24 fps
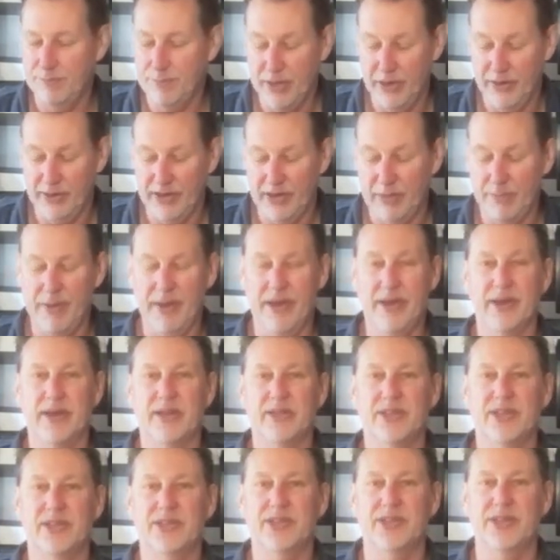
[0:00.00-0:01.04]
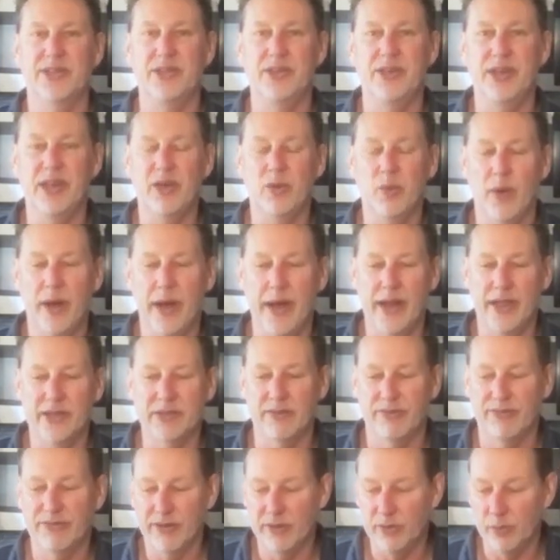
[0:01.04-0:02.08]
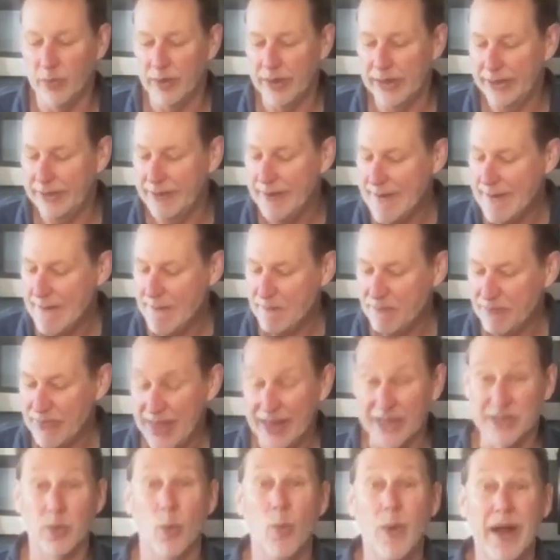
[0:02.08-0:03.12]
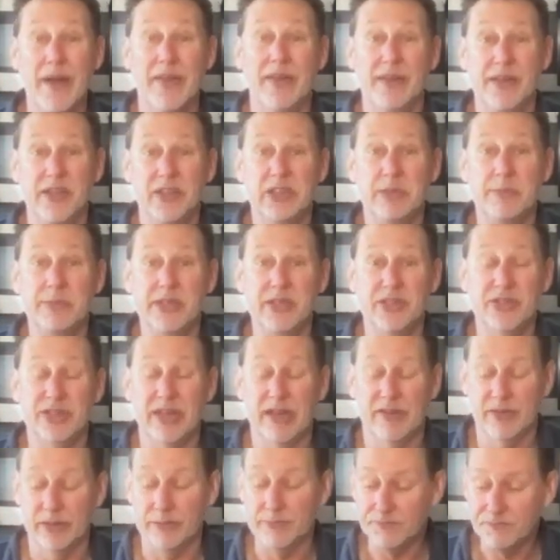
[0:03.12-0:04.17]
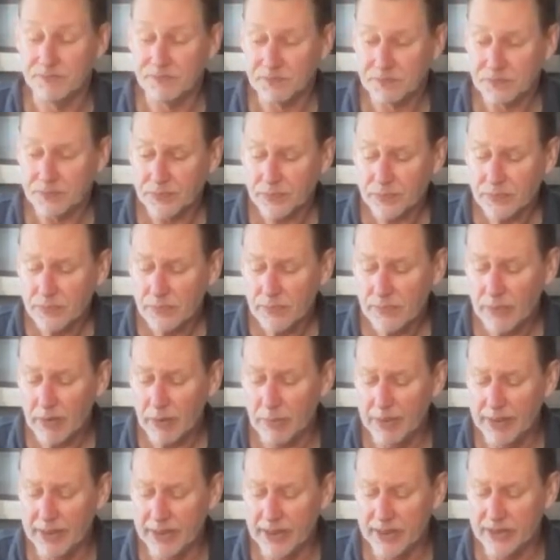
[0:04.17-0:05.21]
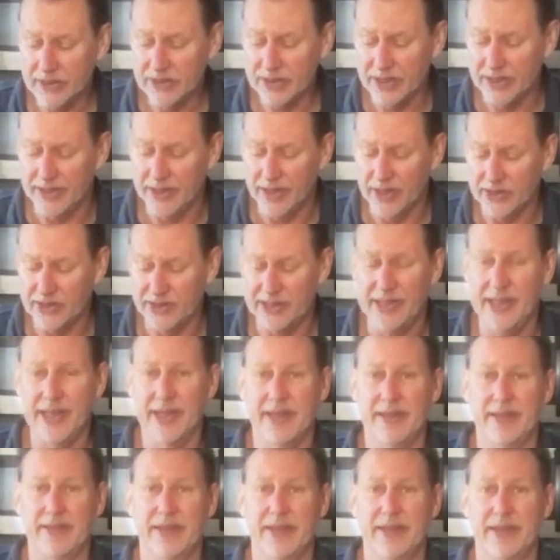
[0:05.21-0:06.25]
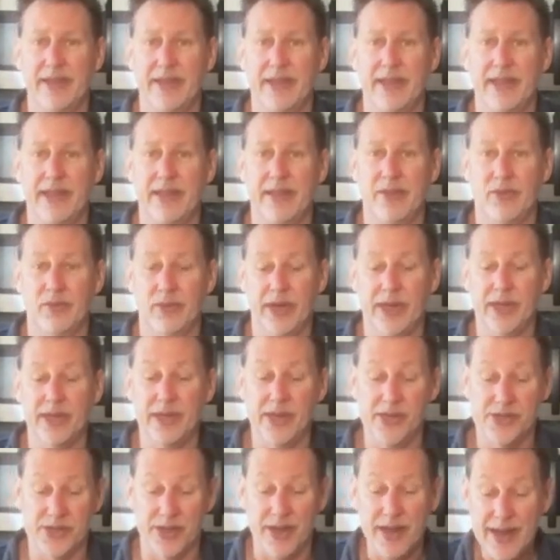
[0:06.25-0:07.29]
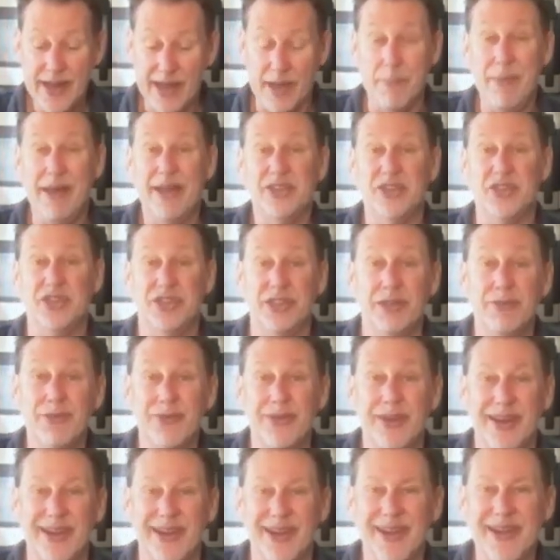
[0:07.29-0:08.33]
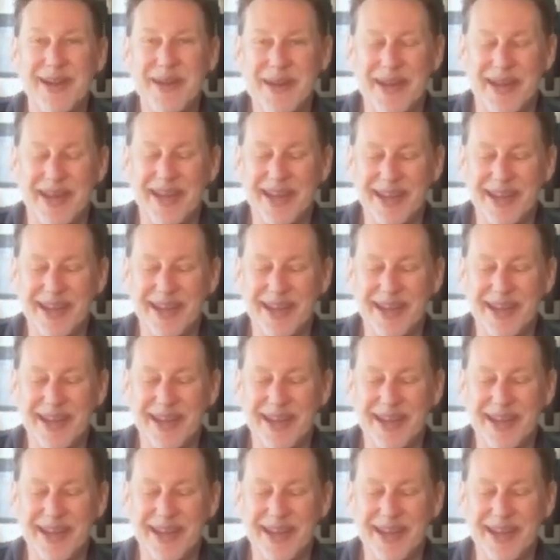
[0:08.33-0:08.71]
period, because it's a unique wine, it's a fun wine, and it's a wine that needs to be discovered because it doesn't get uh, the recognition. It makes Zinfandel,